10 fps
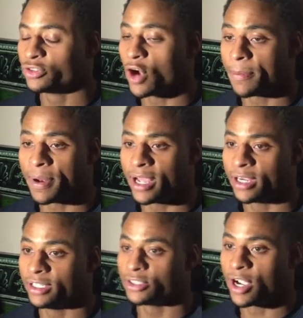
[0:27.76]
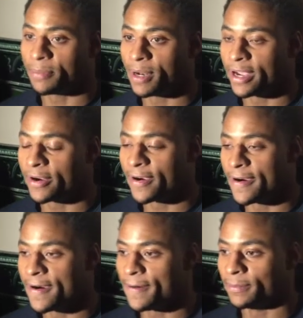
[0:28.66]
He's a great player. He's a great player.
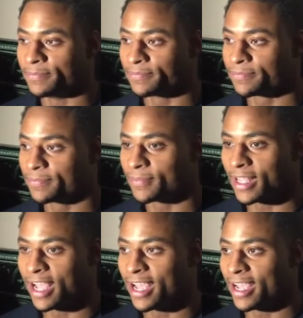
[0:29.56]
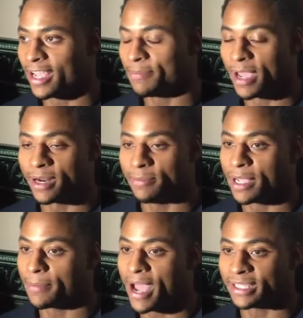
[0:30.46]
And he made a
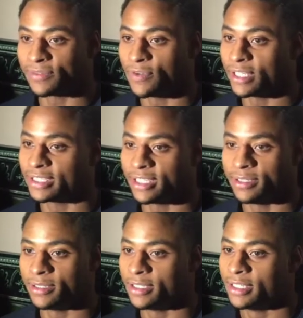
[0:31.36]
big basket for his team.